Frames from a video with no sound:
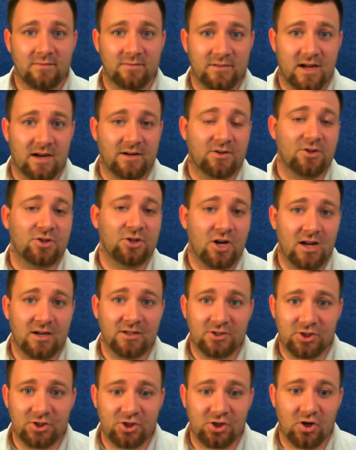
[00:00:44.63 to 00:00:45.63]
Dr.
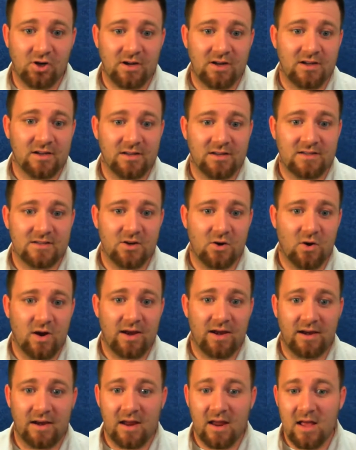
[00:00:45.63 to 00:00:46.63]
John Shook.
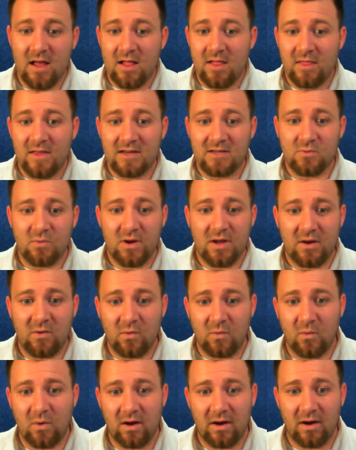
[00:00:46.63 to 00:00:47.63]
And this week,
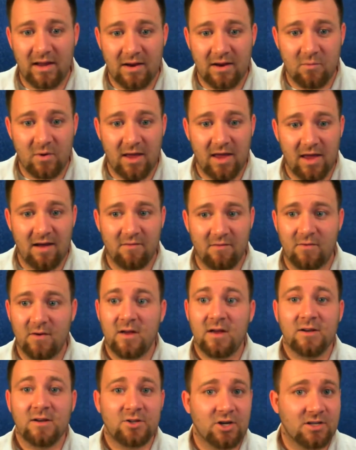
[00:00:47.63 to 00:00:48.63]
again, we have
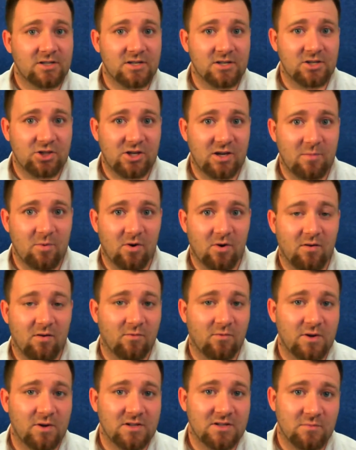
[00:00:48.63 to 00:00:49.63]
Justin Schieber
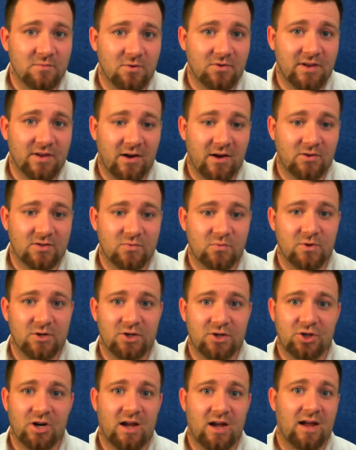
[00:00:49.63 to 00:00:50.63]
of Reasonable Doubts,
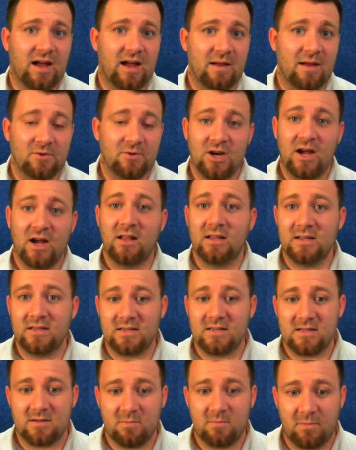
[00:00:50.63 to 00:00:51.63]
which I'm
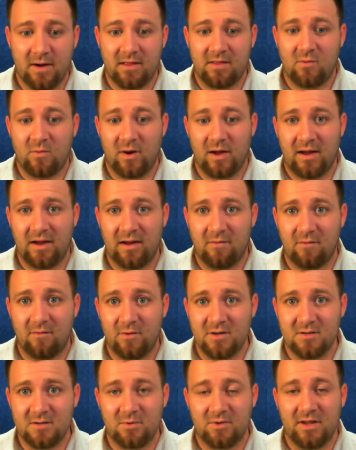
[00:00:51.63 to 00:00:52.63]
jealous, by the way, of
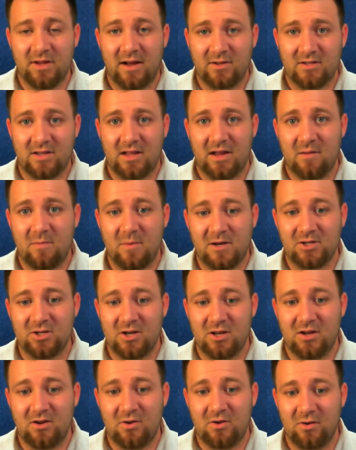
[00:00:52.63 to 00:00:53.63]
Reasonable Doubts. I think I
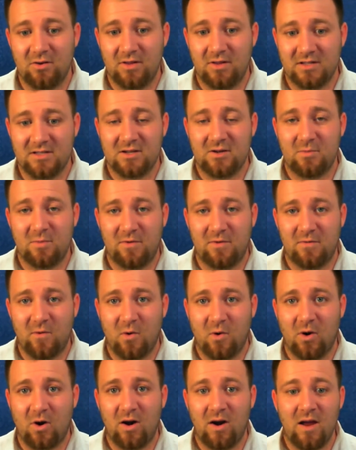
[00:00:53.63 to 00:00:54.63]
mentioned this to you
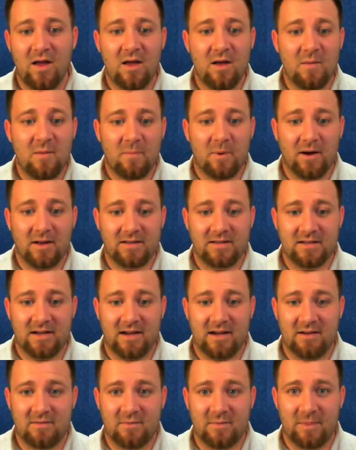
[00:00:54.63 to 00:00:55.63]
before, but
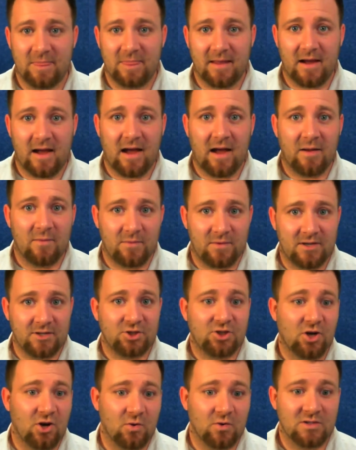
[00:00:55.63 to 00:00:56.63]

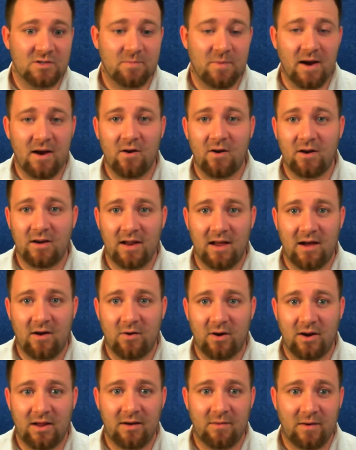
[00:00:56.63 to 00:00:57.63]
this show, Inspiring
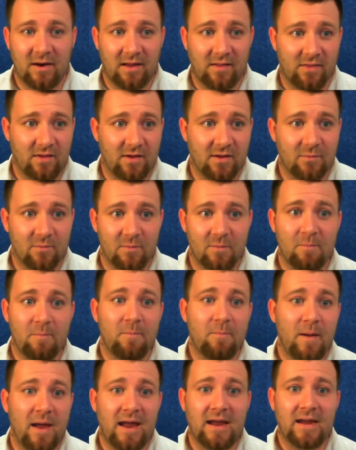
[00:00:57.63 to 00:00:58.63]
Doubt, and the
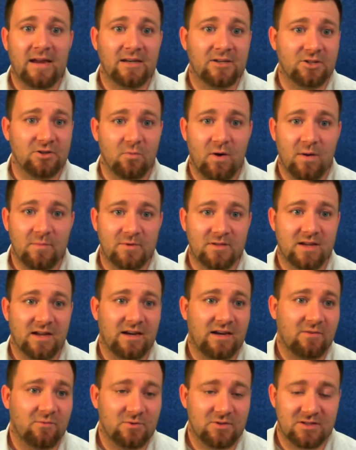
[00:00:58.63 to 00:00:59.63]
page and
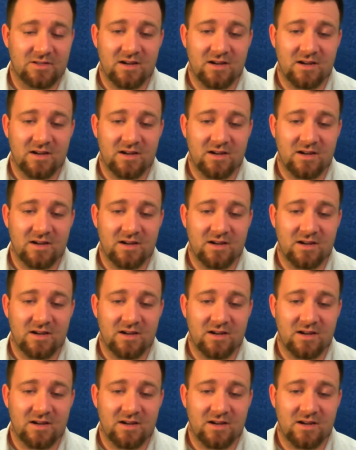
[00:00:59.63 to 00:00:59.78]
website it